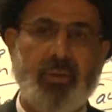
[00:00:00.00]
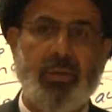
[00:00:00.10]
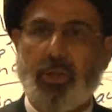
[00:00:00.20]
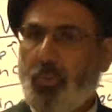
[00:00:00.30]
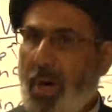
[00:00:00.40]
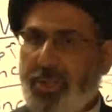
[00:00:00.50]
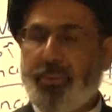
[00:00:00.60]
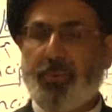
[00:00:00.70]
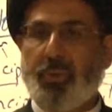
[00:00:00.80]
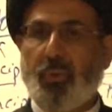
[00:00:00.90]
Not
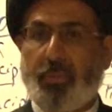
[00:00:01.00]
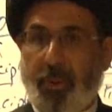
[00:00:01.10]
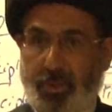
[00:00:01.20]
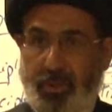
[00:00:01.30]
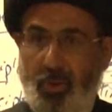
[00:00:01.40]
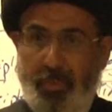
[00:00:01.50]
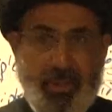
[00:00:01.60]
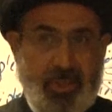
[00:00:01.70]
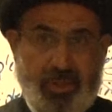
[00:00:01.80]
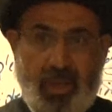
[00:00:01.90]
wajib to do it, because
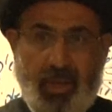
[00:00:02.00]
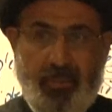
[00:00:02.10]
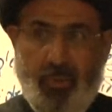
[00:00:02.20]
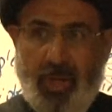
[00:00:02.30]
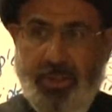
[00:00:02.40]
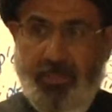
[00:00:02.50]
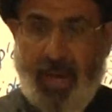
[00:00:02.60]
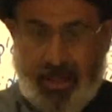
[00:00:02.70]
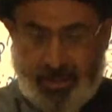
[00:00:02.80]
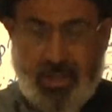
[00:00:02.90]
nobody is telling me wajib.
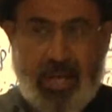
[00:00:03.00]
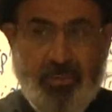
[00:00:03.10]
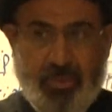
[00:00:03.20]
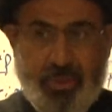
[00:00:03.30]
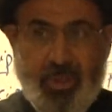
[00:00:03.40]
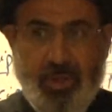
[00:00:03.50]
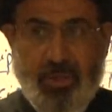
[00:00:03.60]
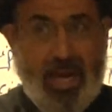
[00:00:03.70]
I tried to search.